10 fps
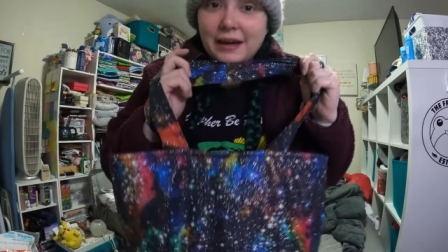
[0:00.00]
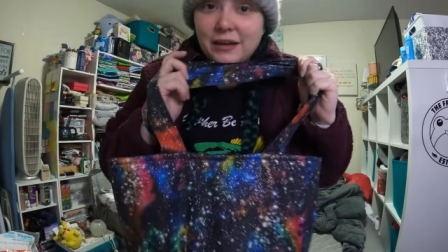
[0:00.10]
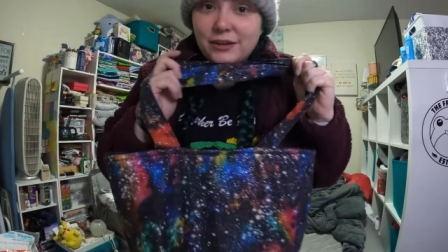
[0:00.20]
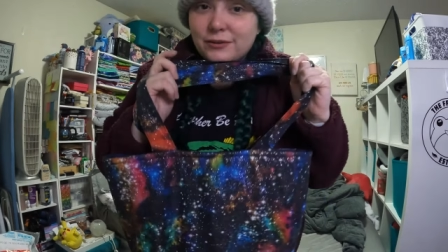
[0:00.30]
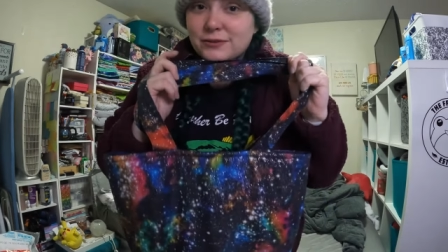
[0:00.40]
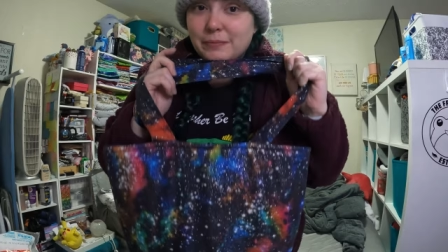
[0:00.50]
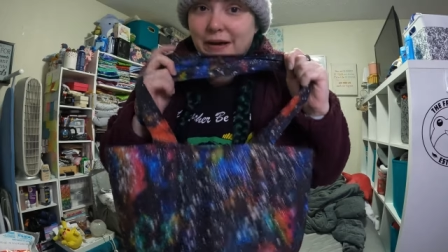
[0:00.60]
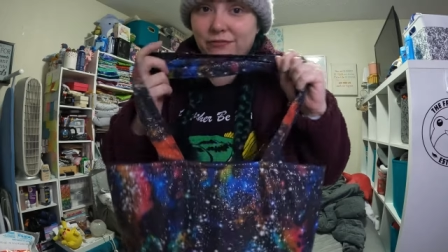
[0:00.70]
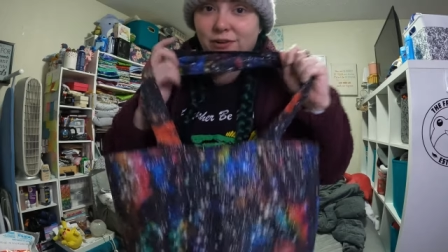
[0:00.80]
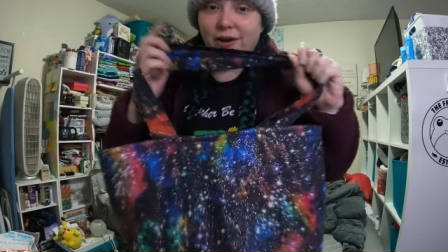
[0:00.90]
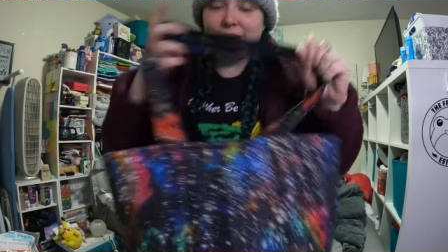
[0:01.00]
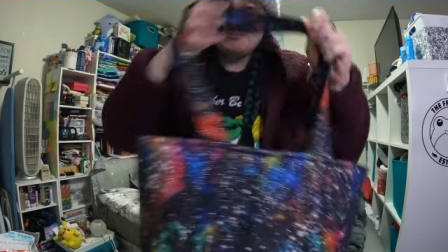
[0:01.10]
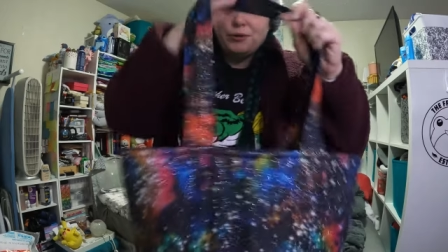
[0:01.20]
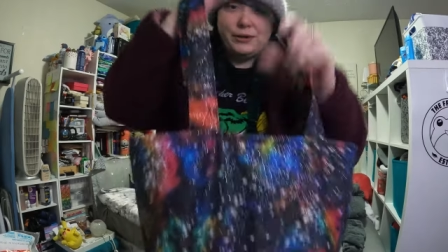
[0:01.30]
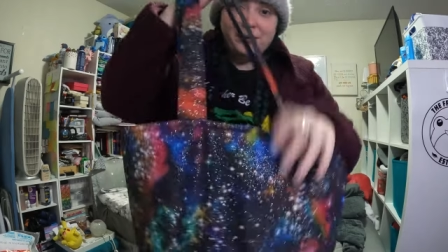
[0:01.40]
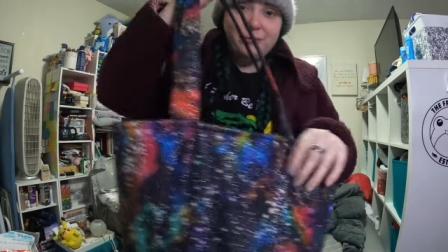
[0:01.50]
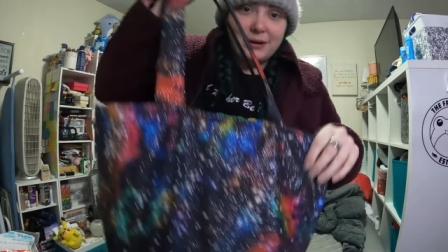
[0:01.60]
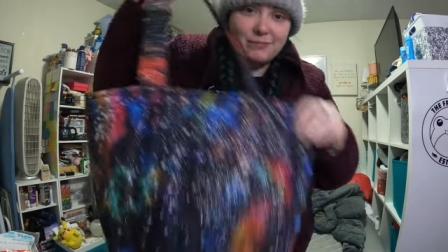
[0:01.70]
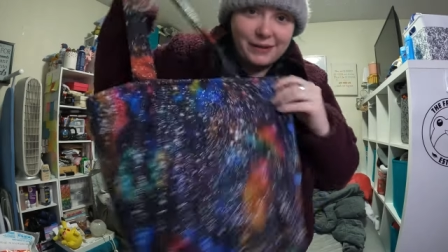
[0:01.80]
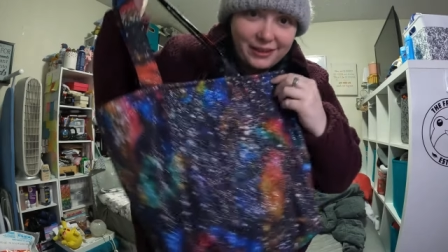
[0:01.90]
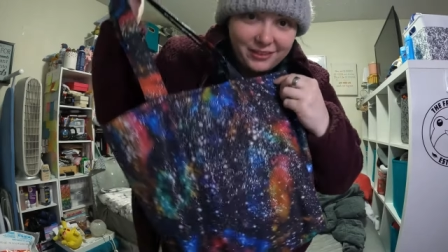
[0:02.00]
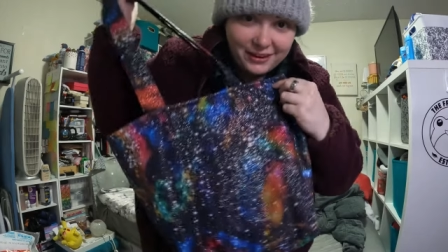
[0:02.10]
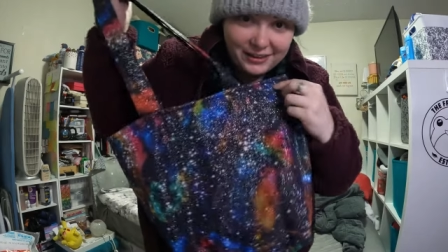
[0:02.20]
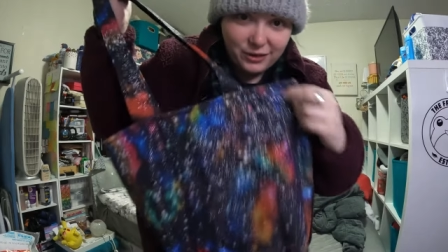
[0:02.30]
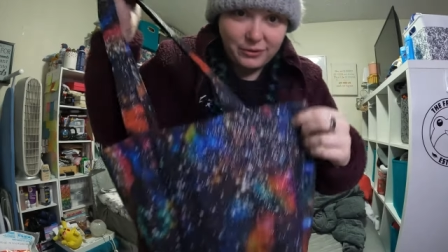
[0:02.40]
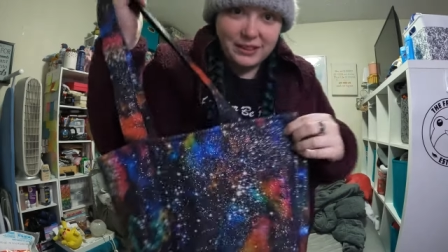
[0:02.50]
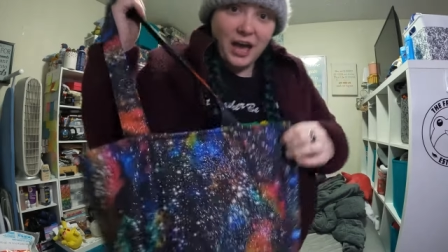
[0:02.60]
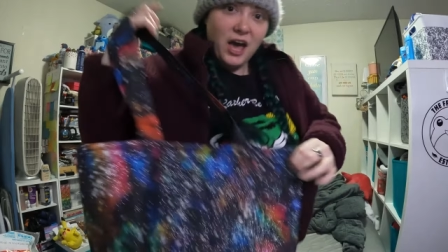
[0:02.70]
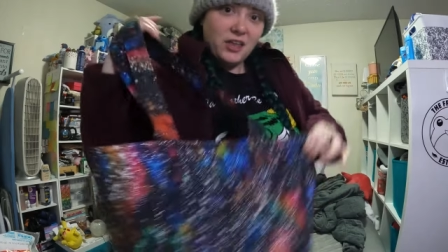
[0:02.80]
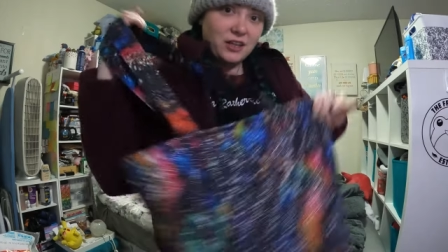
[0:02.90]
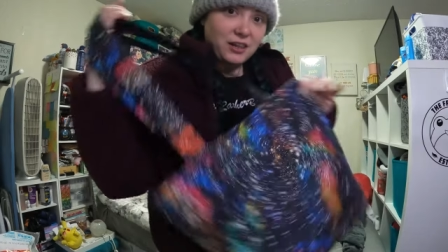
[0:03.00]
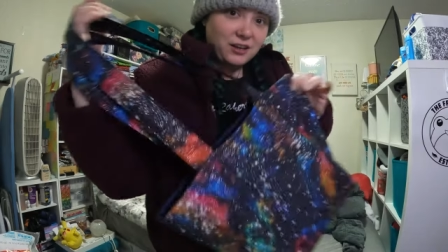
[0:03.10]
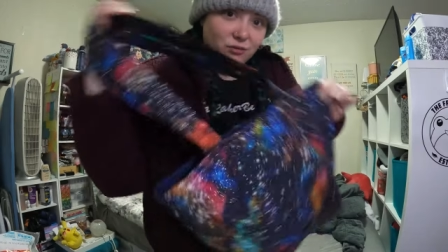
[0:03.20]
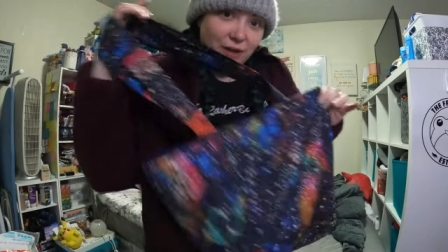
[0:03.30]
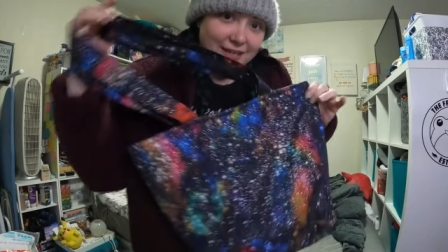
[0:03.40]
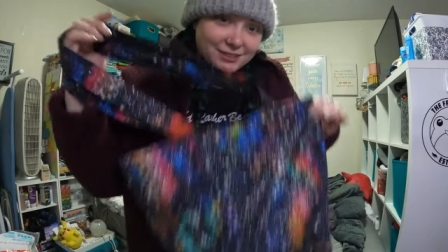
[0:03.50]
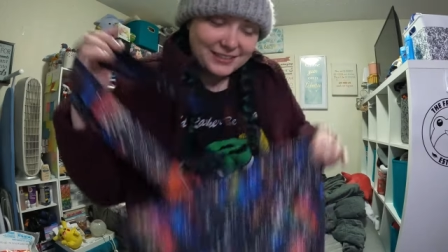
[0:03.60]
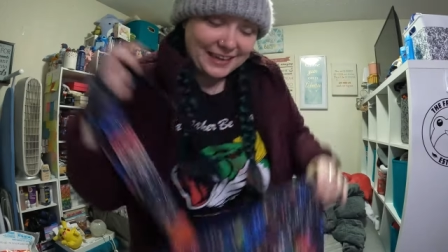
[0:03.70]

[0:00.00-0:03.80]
I use my frog embroidered one, but I thought I'd go with the little razzle